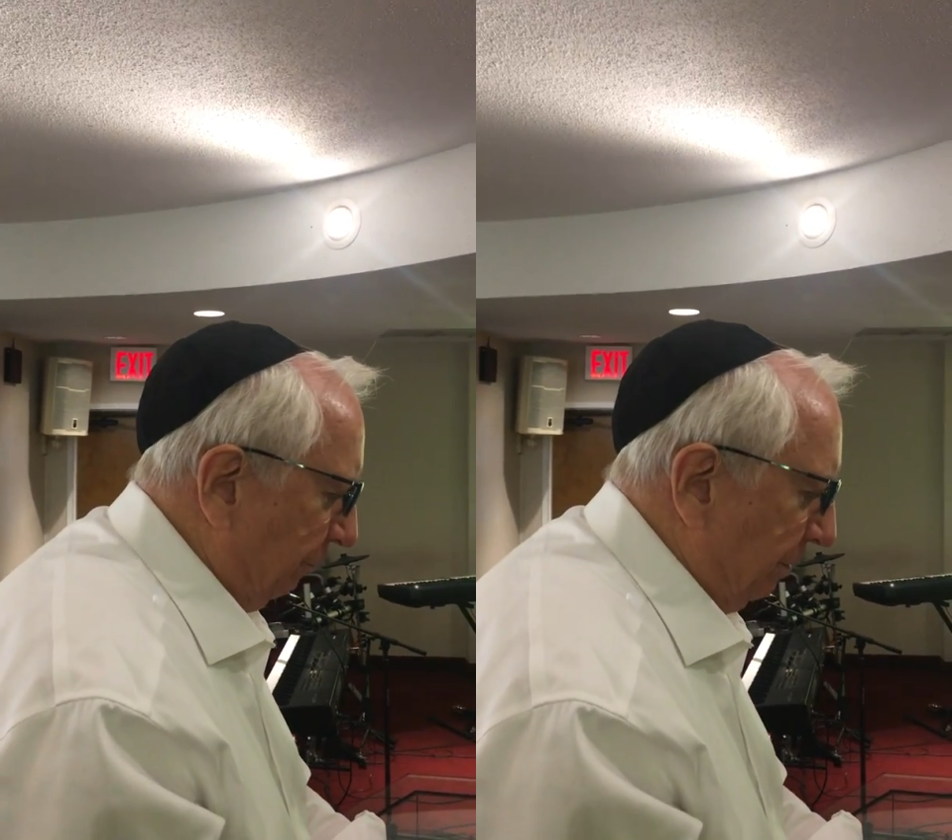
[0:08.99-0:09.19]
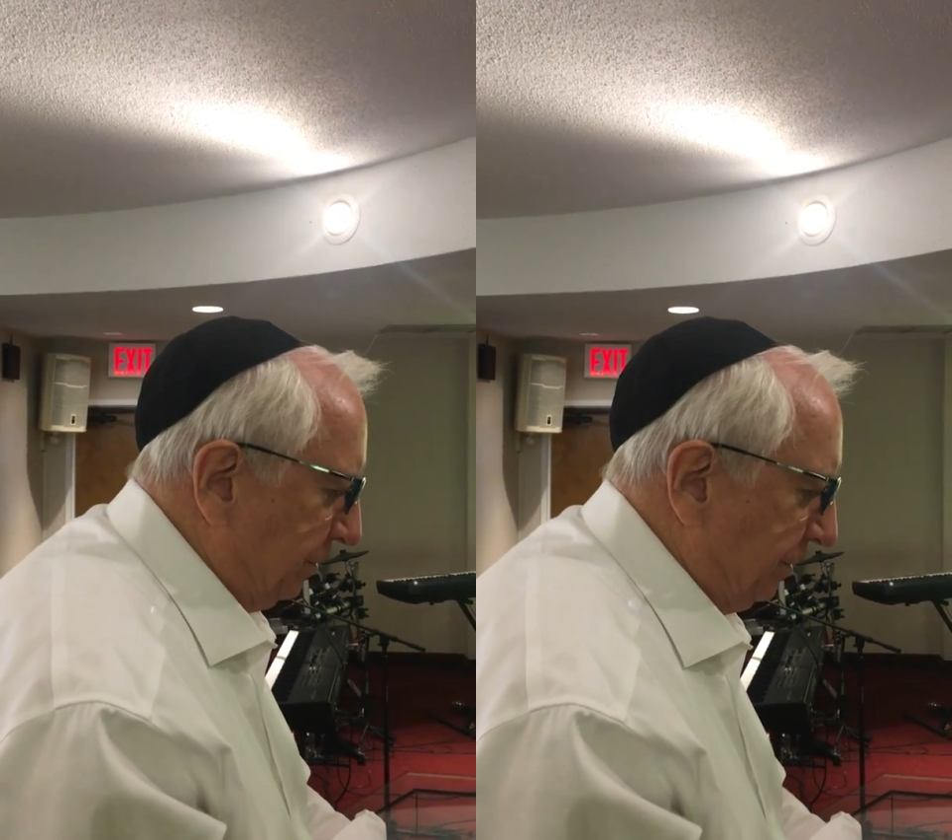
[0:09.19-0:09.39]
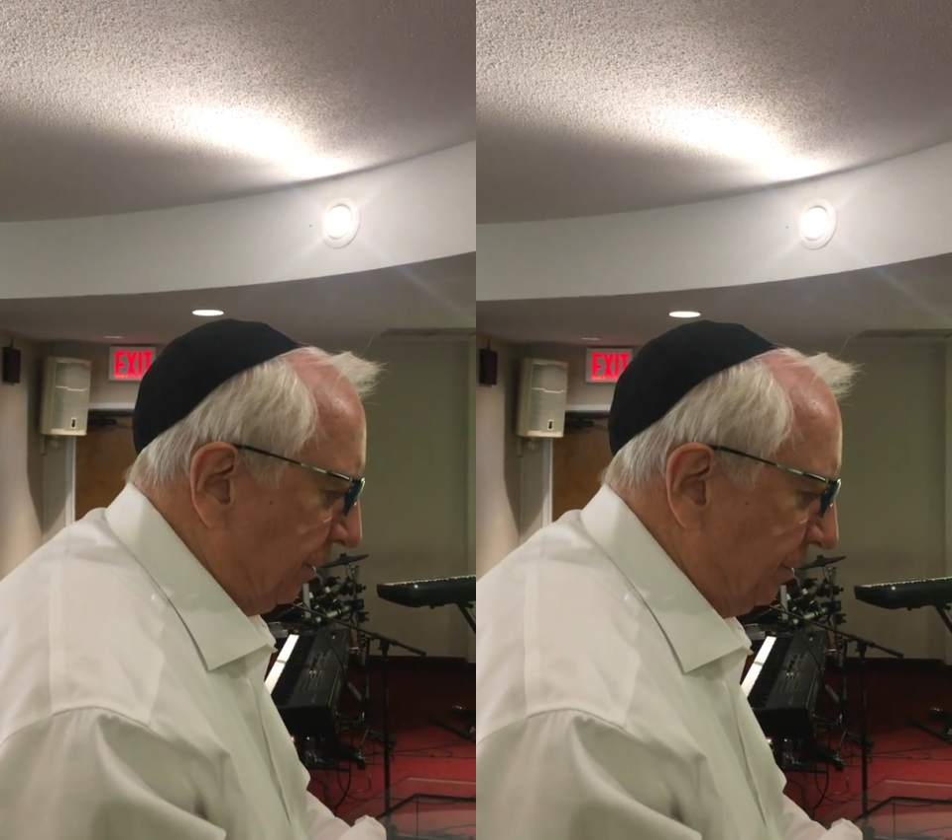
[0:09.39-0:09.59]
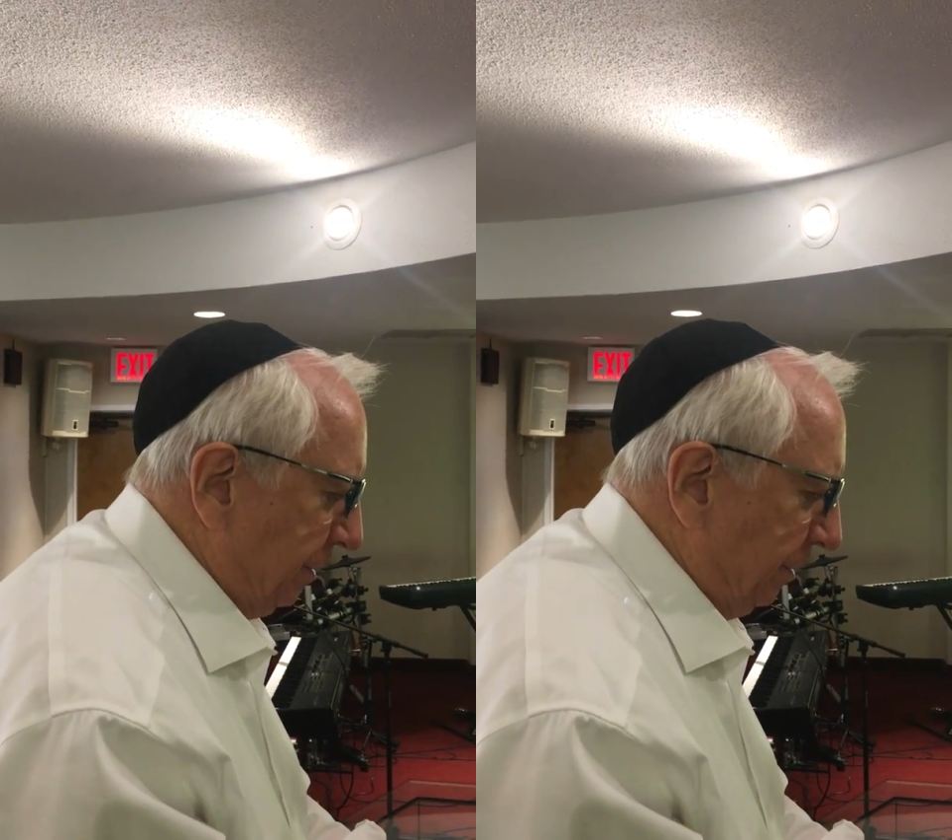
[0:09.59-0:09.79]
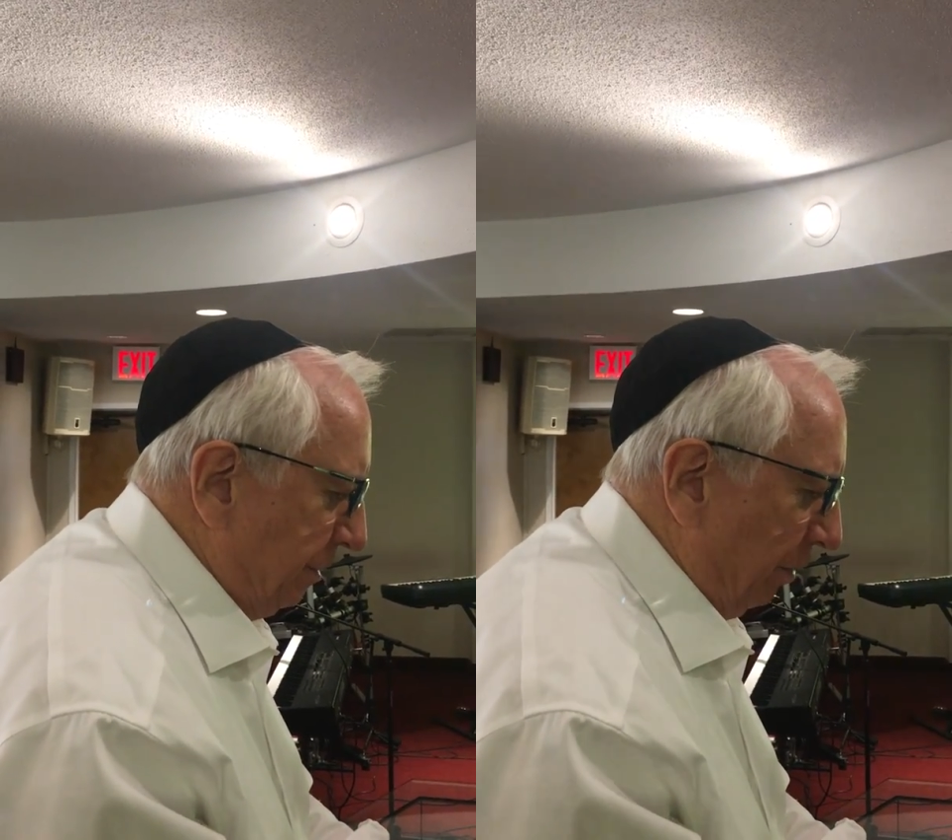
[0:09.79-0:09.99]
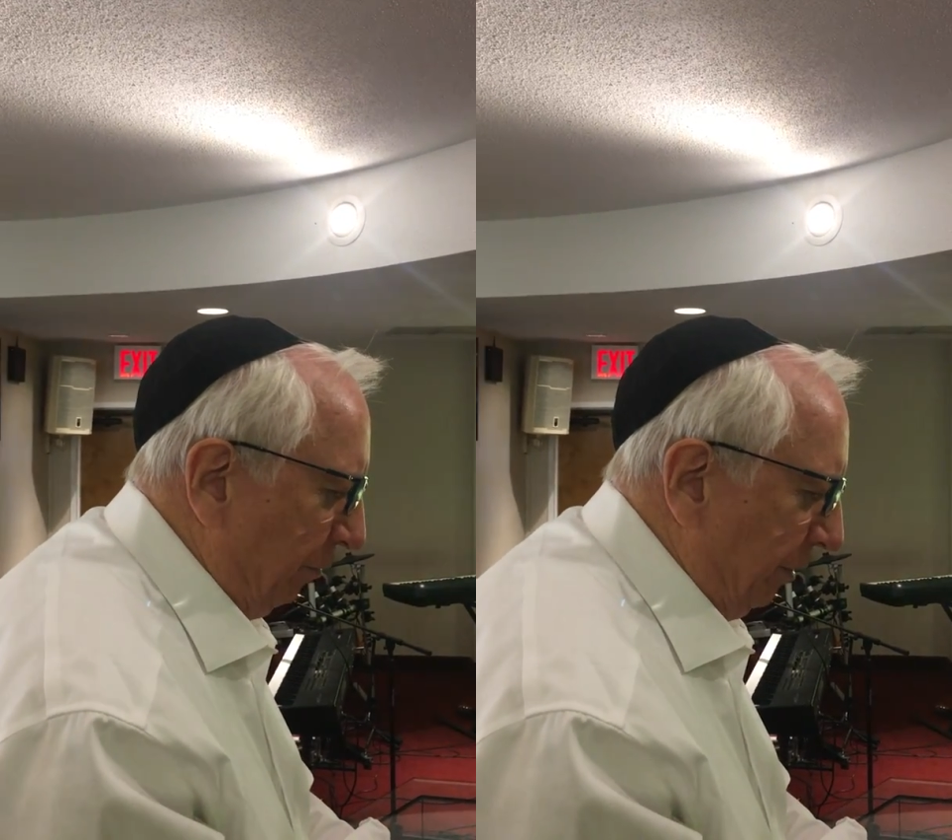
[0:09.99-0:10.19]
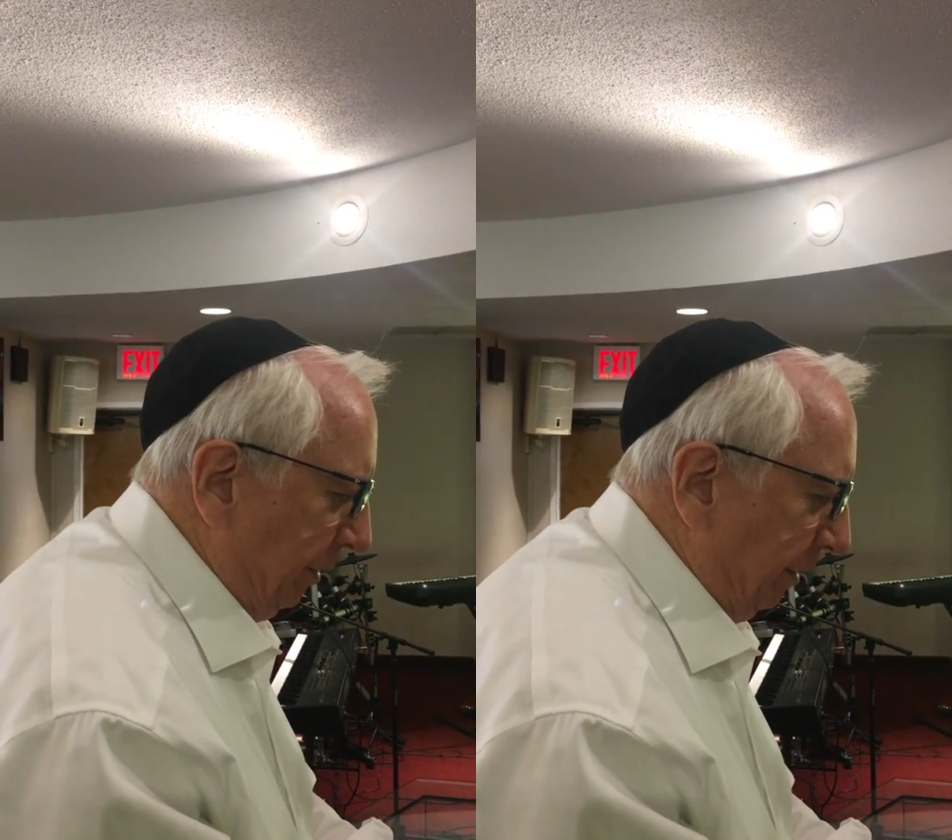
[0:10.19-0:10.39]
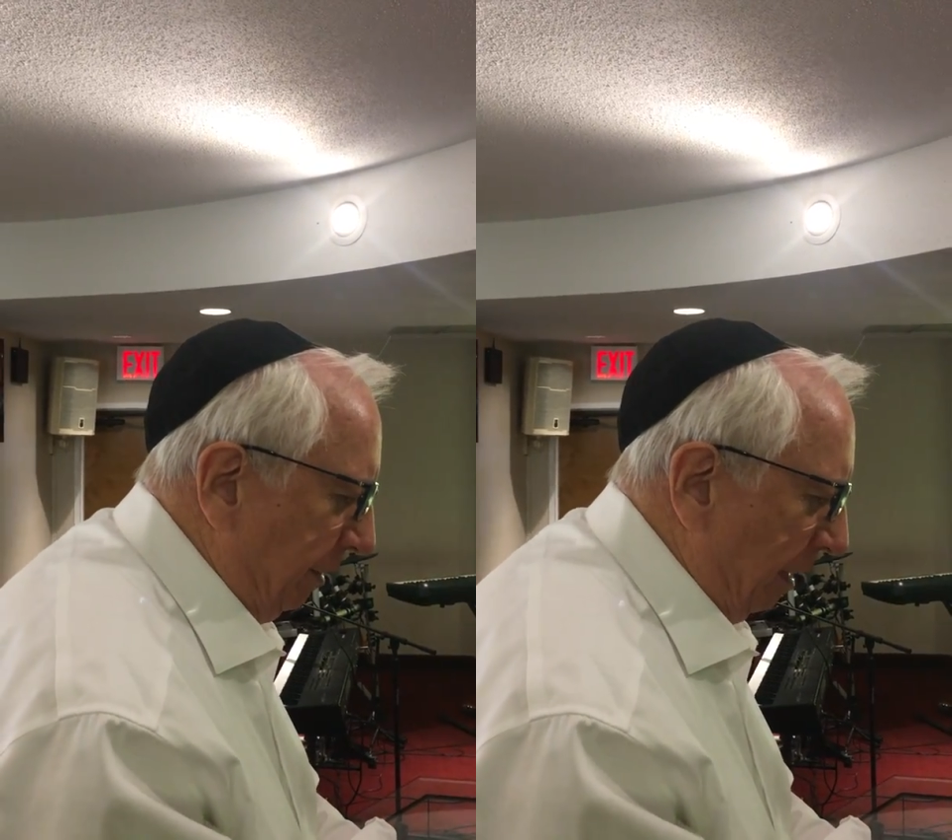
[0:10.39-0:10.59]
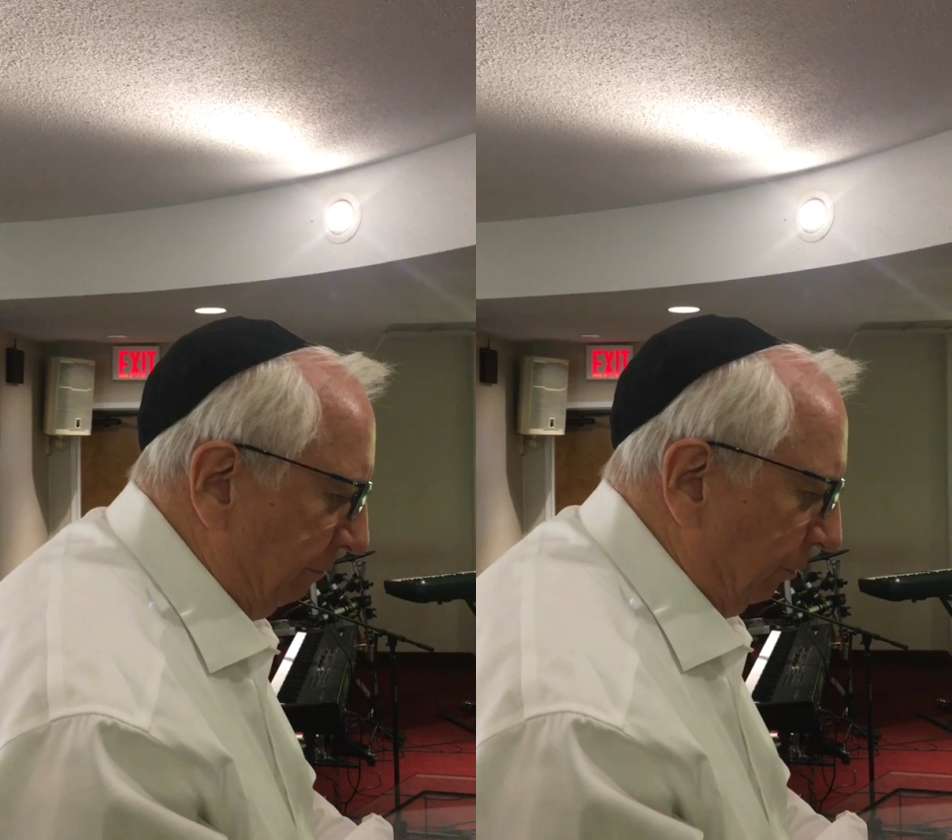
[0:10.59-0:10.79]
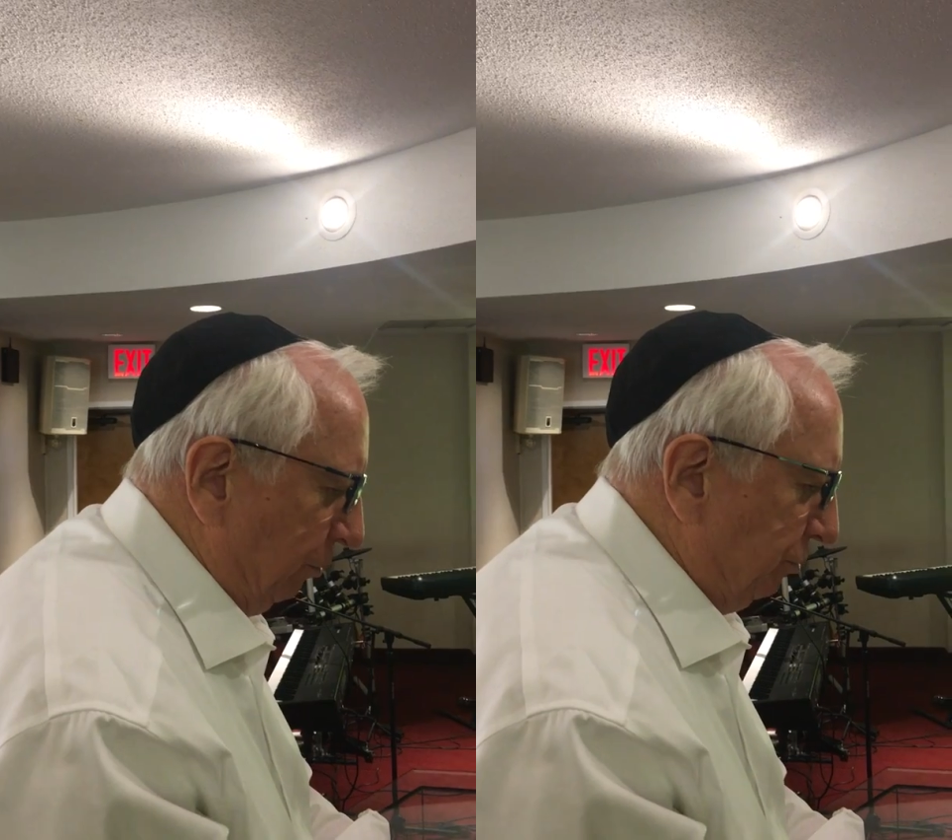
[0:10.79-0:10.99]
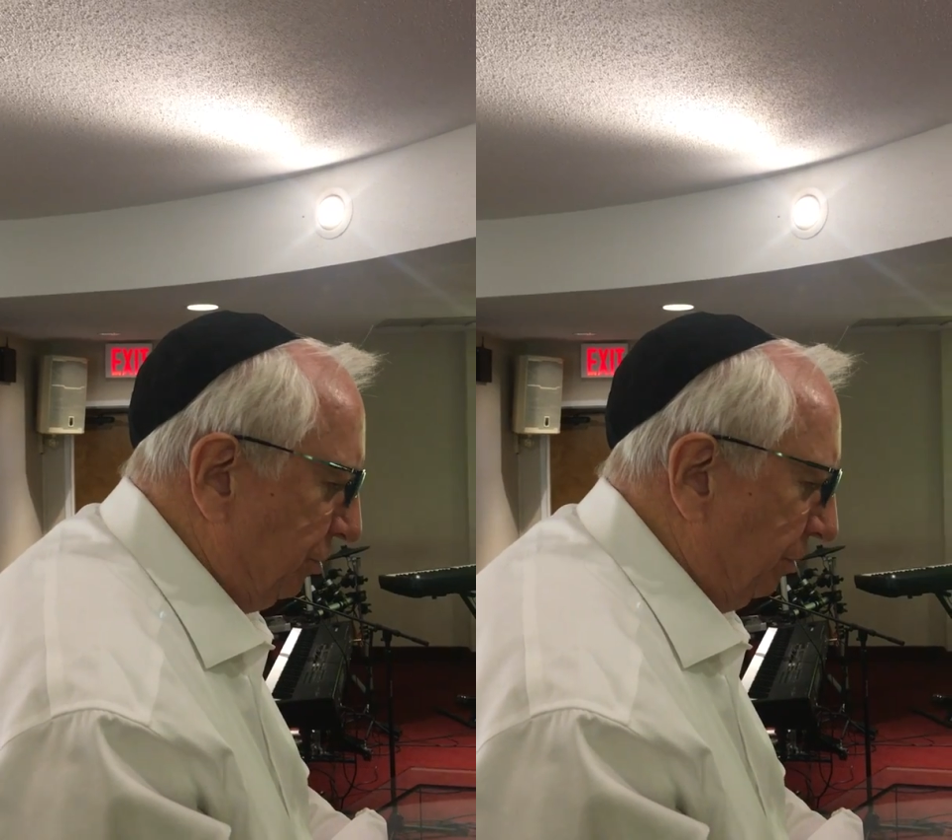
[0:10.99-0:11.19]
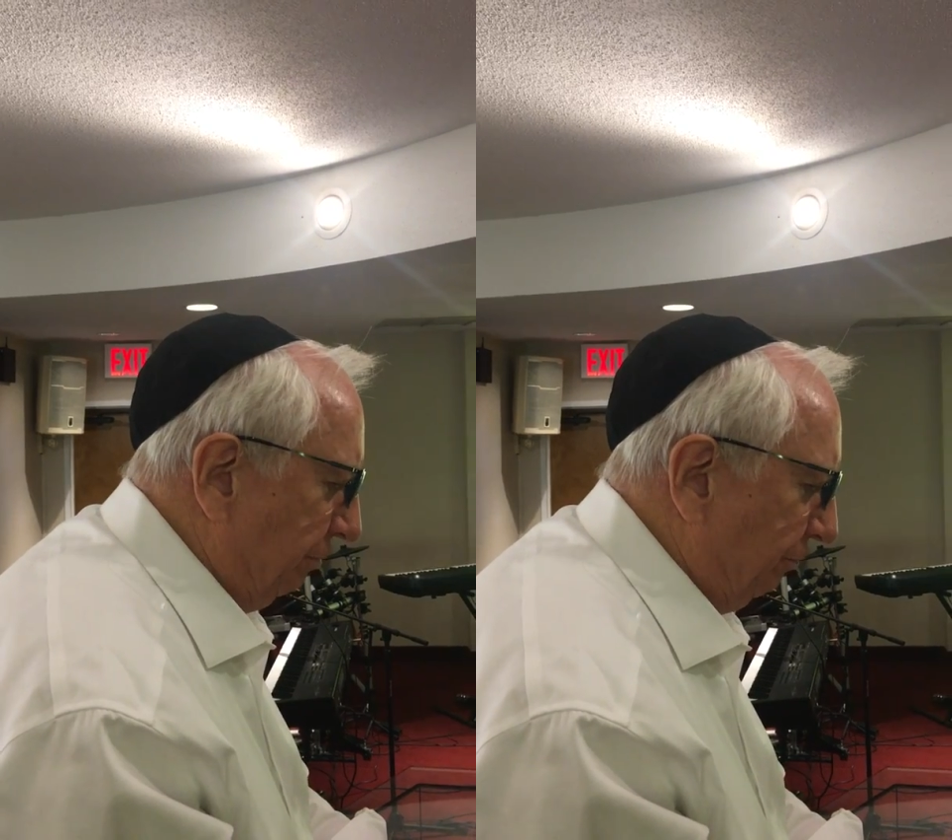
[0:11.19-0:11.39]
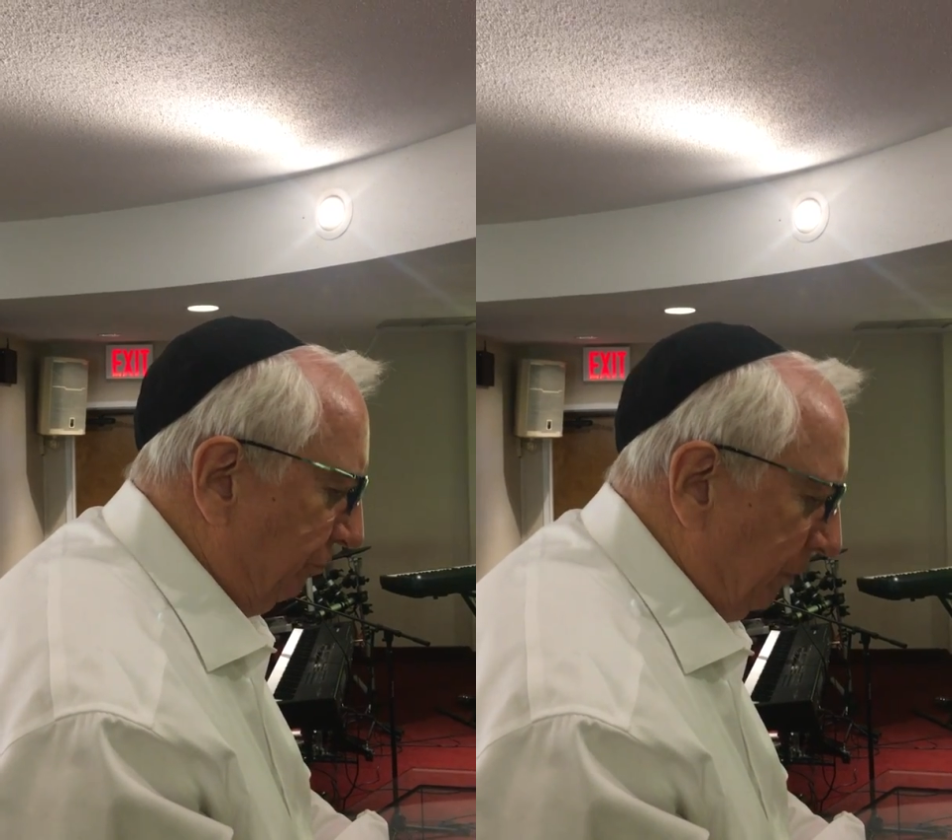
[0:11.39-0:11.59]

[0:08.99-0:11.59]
for instance, in Darwinian evolution.